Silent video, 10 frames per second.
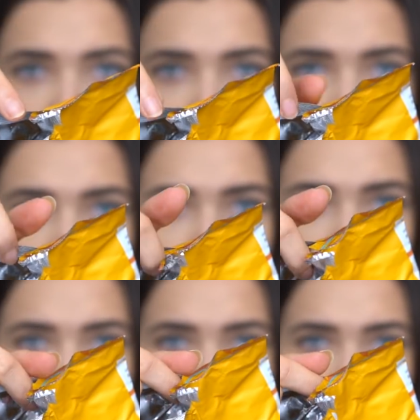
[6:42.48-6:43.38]
was
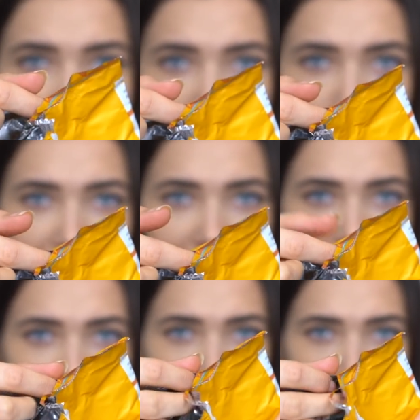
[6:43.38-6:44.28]
open and now it's
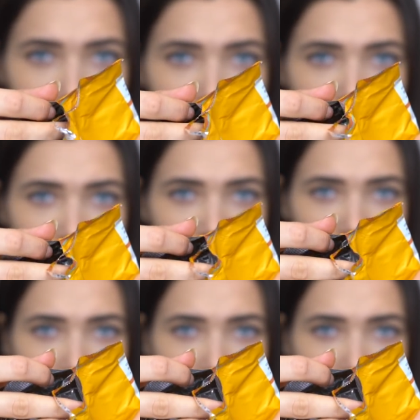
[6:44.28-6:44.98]
sealed. Look.